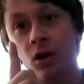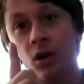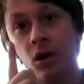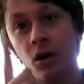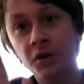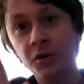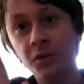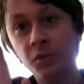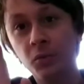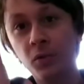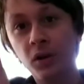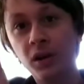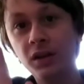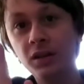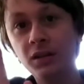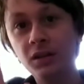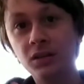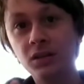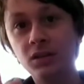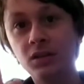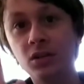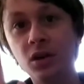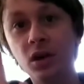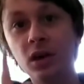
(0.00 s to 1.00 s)
are the
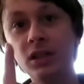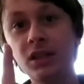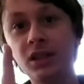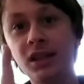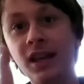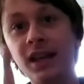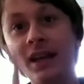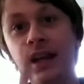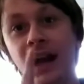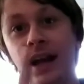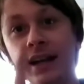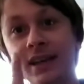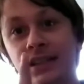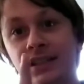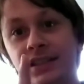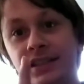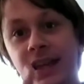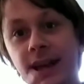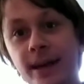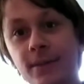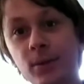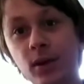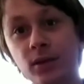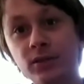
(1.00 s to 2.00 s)
one good thing I can
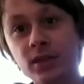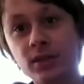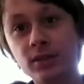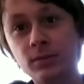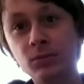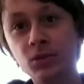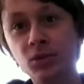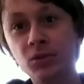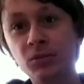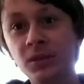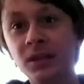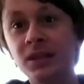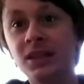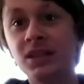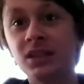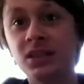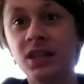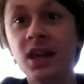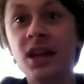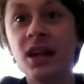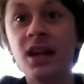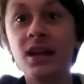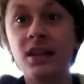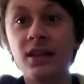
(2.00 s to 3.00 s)
say about this movie, because
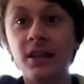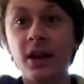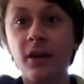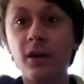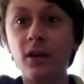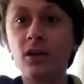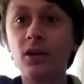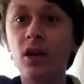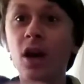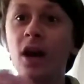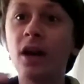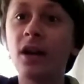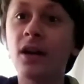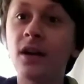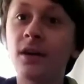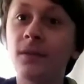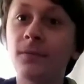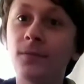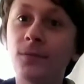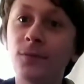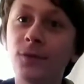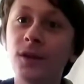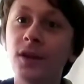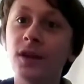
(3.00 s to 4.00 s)
there are a lot
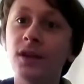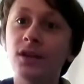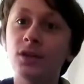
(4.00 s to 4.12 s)
of